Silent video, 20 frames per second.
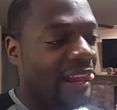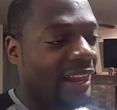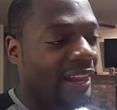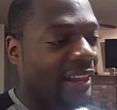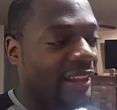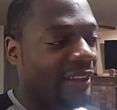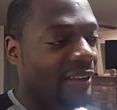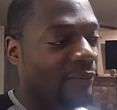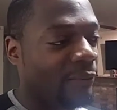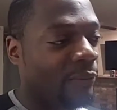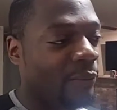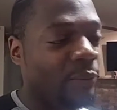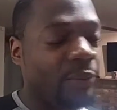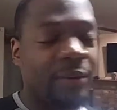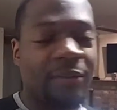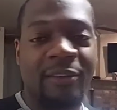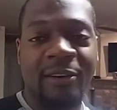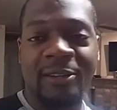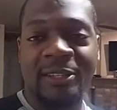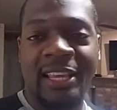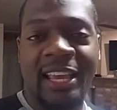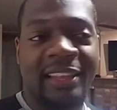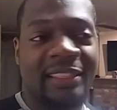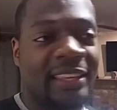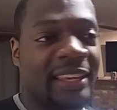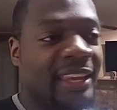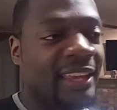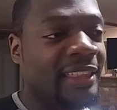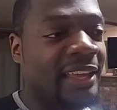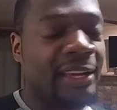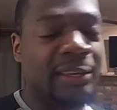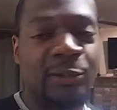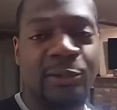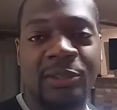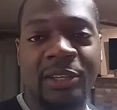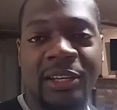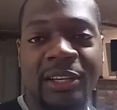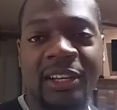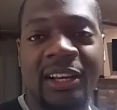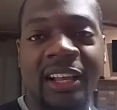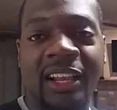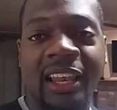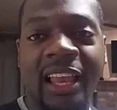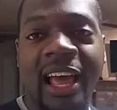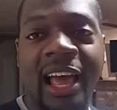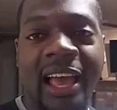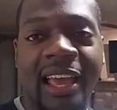when we first got together, I used to cook a lot.